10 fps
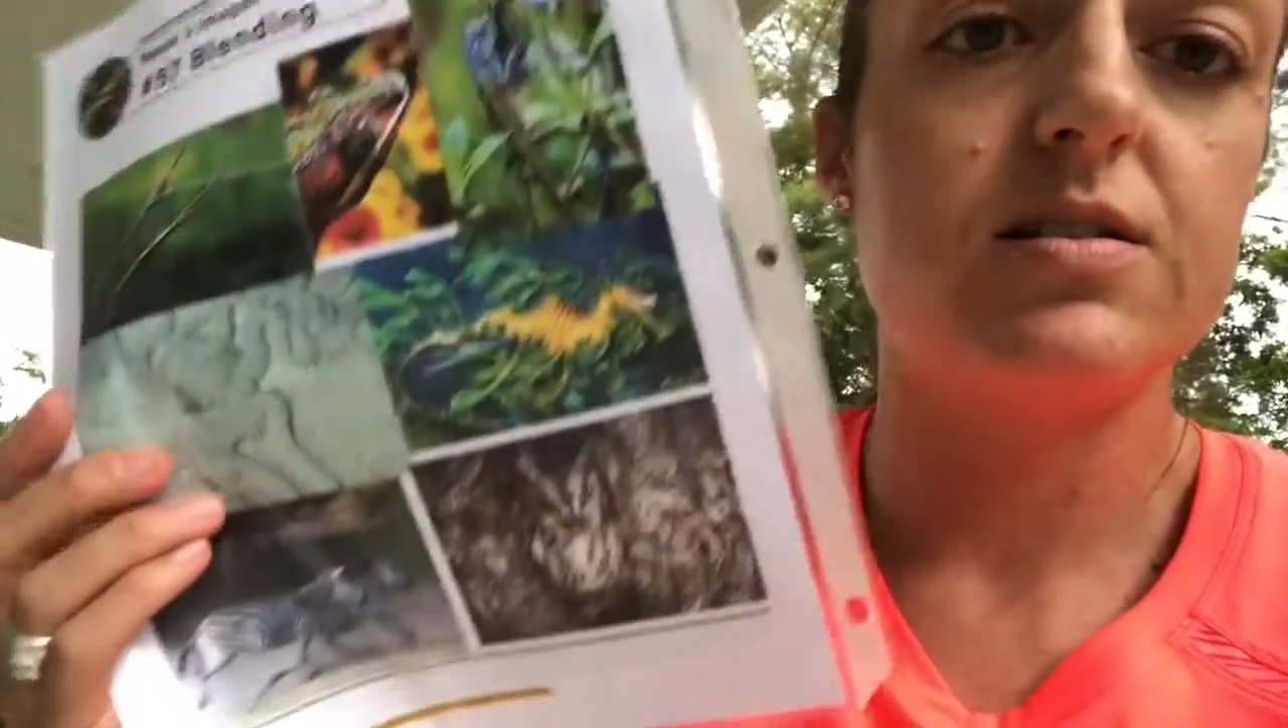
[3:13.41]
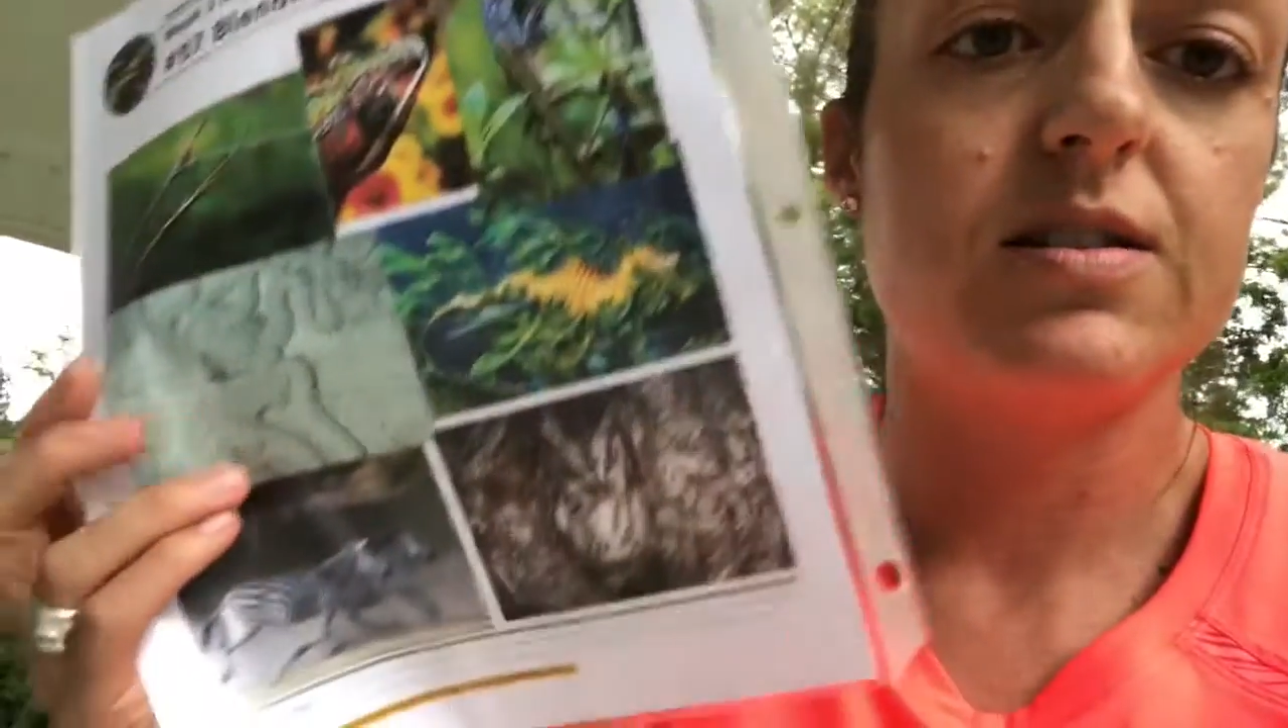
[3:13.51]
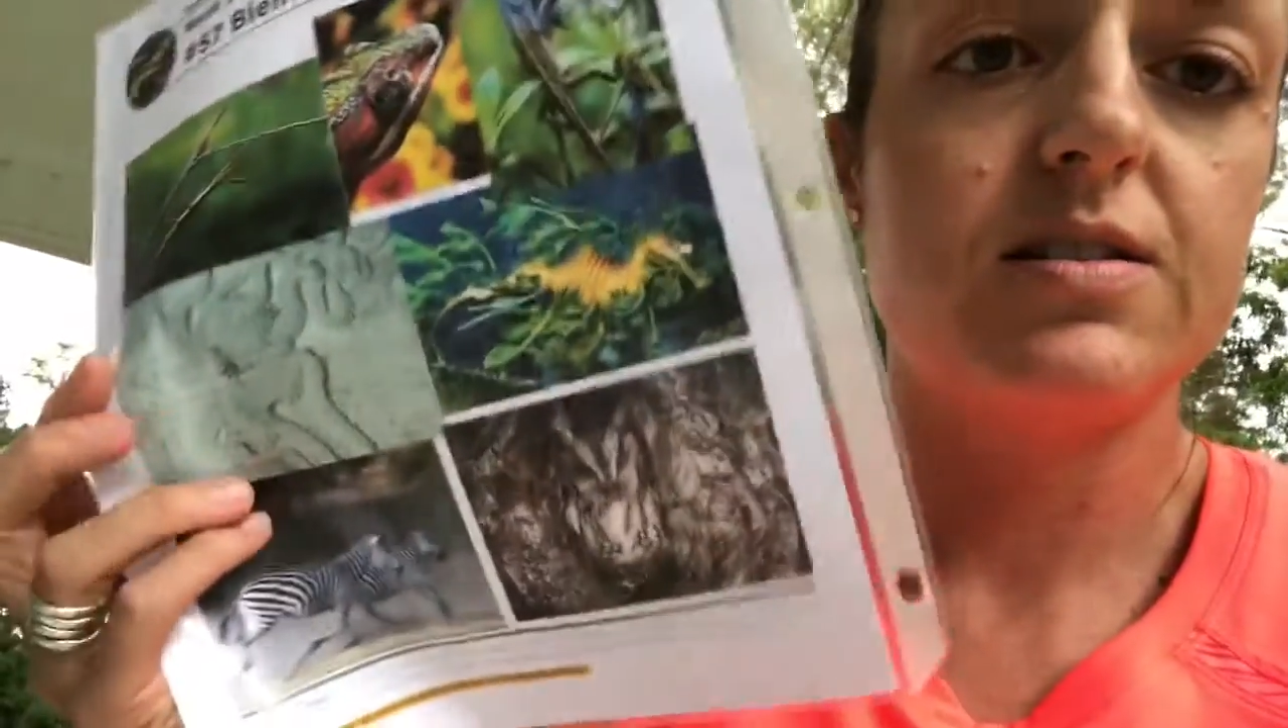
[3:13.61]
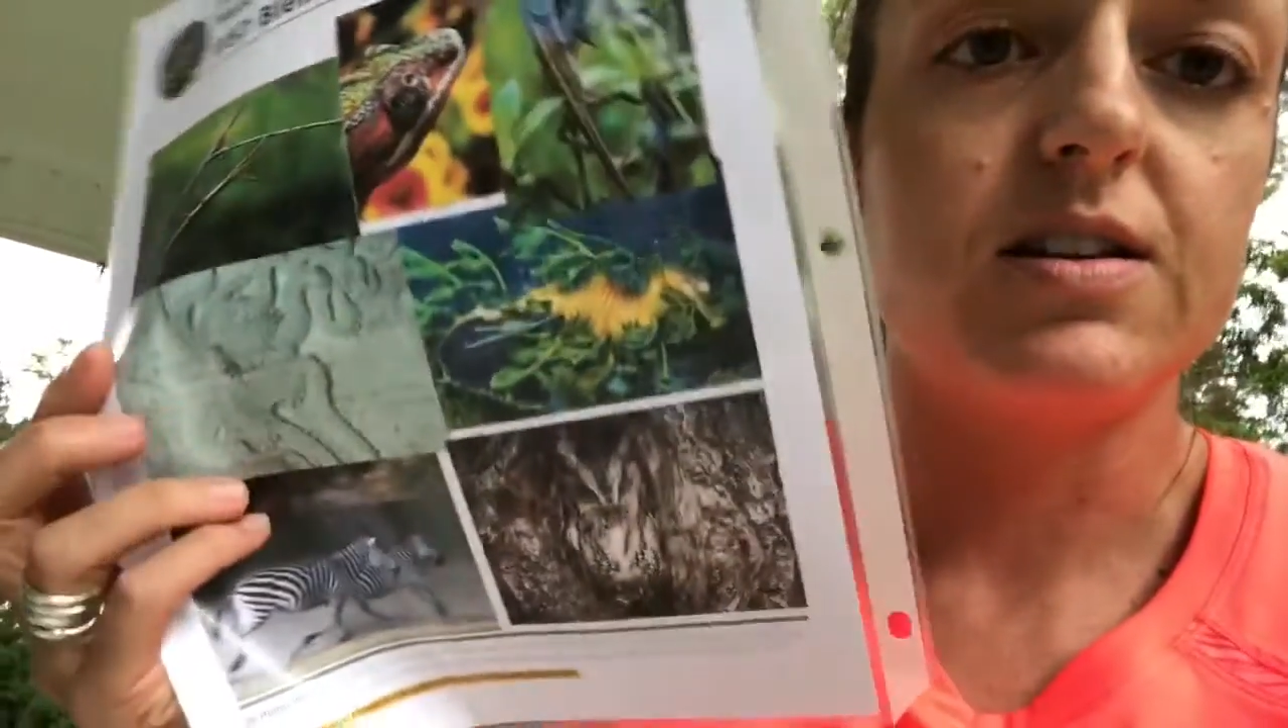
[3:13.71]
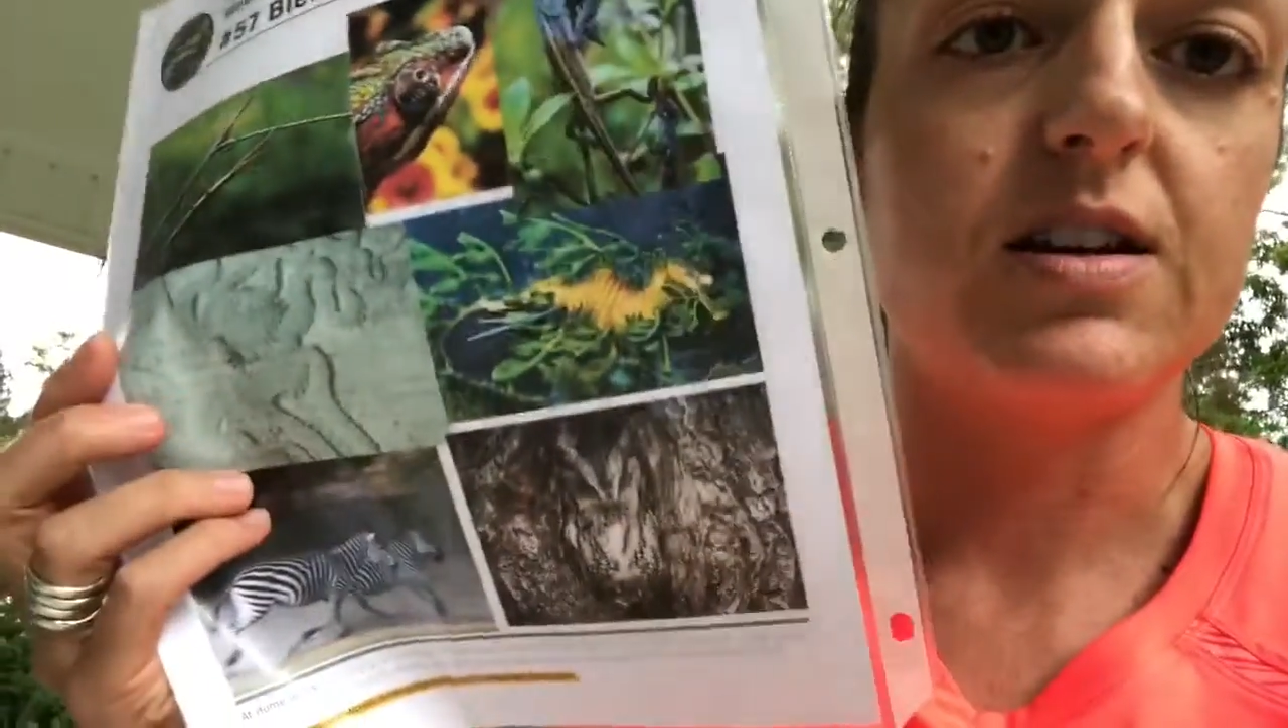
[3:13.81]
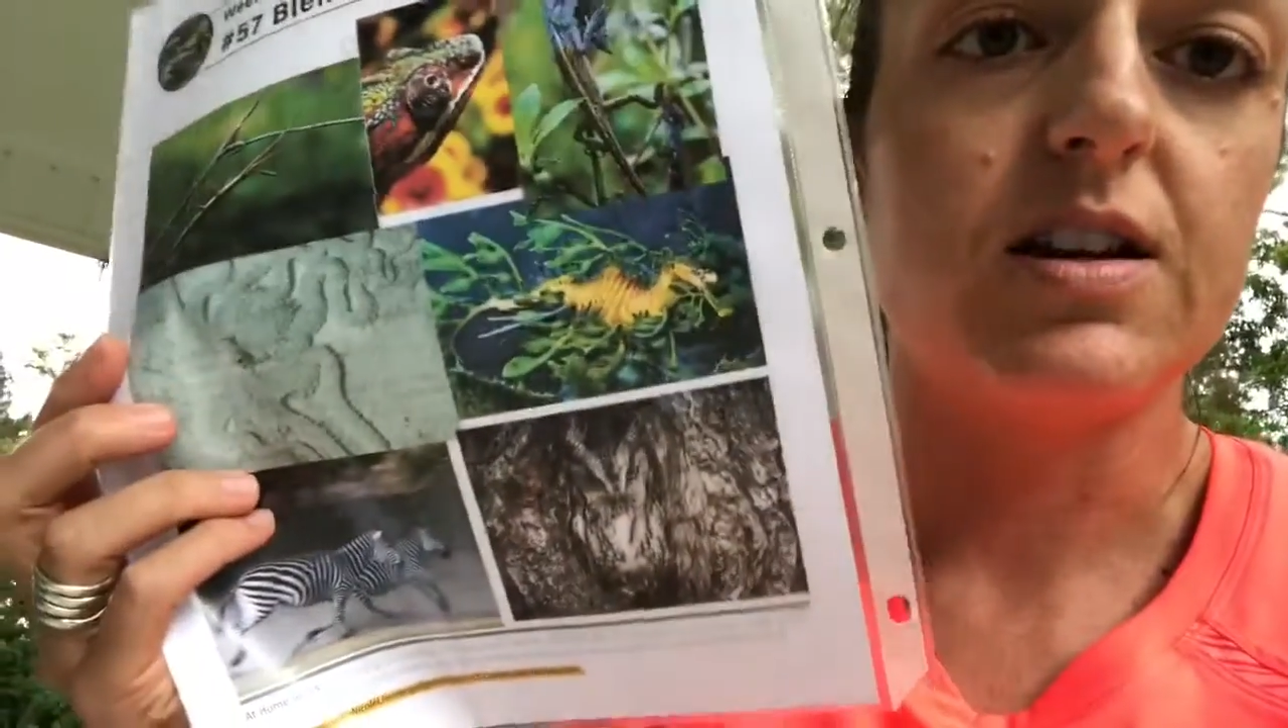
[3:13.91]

CC